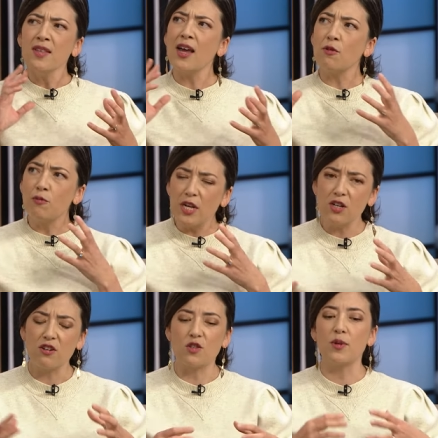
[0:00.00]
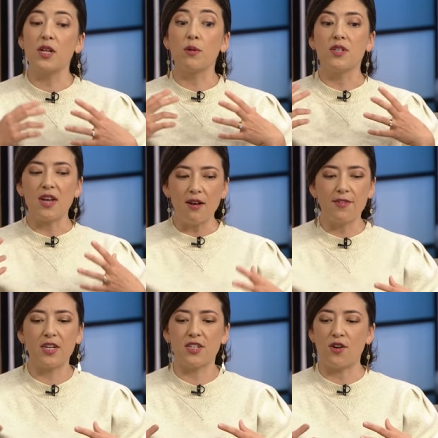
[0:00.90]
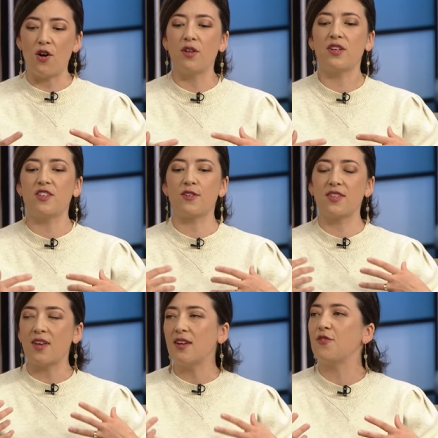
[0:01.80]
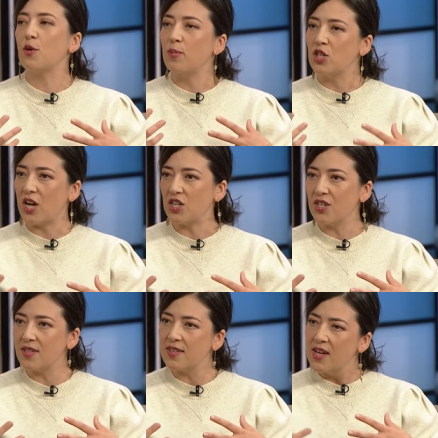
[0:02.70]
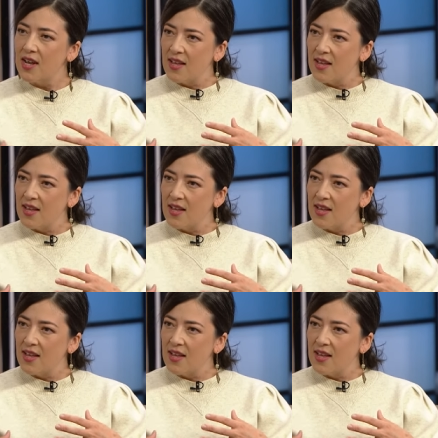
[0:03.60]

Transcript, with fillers: that readers, when they were delving into all these scientific projections,